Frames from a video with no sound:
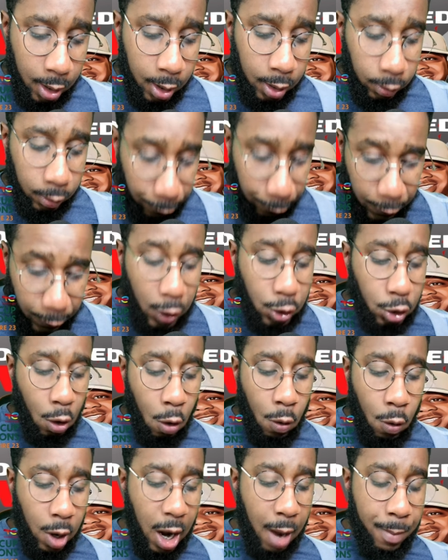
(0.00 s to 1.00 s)
The first
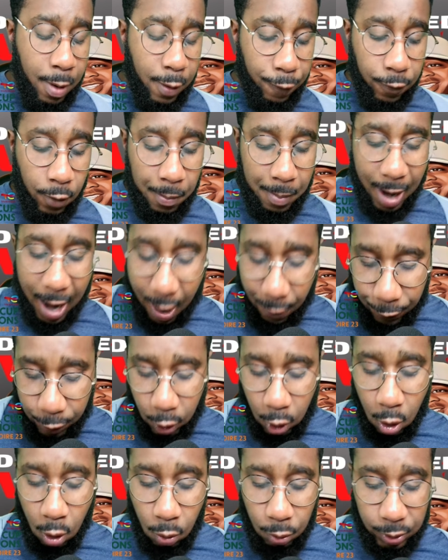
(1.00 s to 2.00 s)
goal coming from Ivory
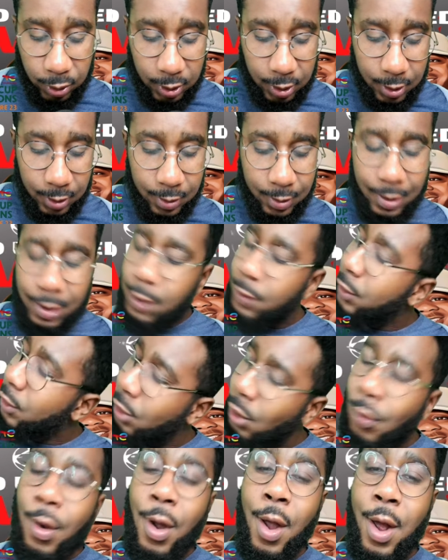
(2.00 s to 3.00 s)
Coast
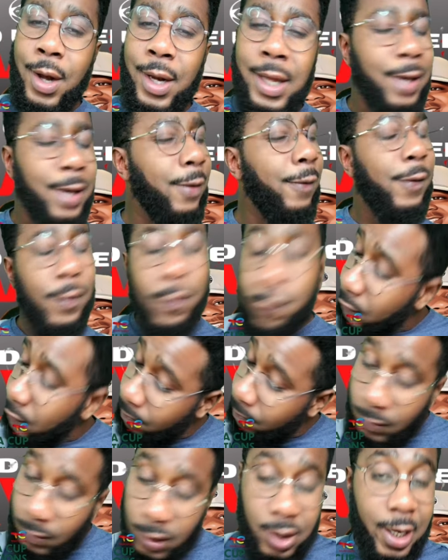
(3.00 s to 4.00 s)
so early,
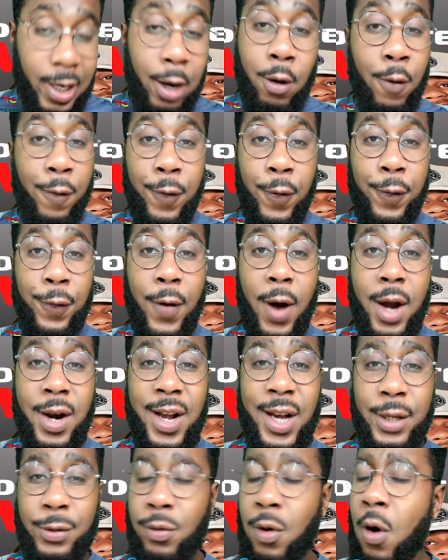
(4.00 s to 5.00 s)
Seko Fofana
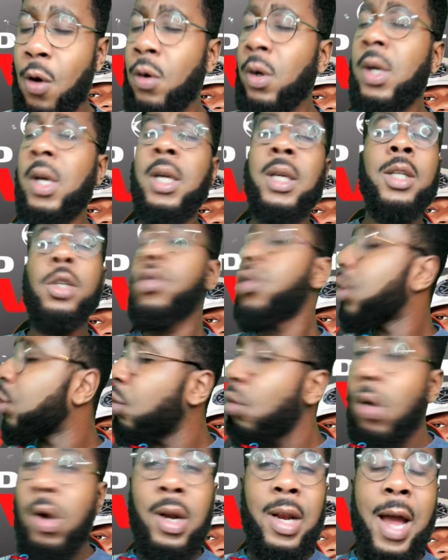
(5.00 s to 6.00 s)
as well,
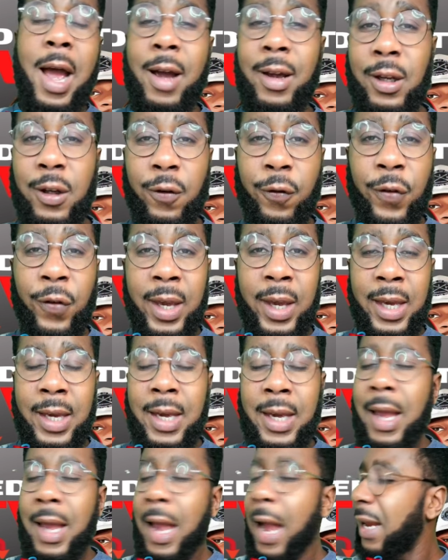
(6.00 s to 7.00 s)
sorting out his feet
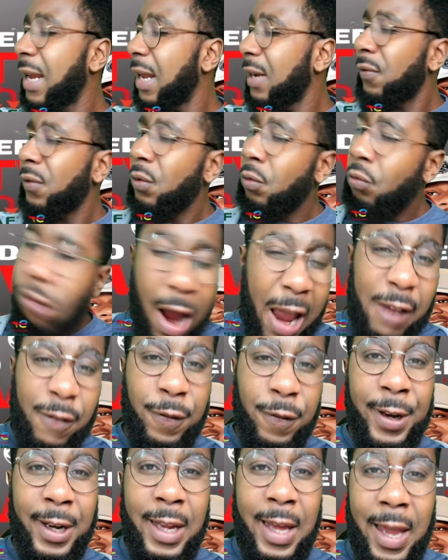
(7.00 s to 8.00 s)
and then
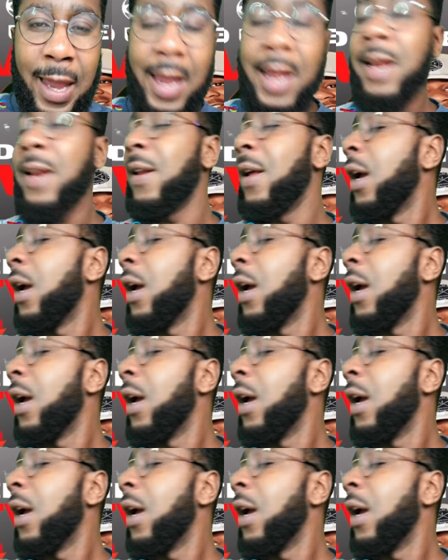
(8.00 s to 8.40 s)
rifling it in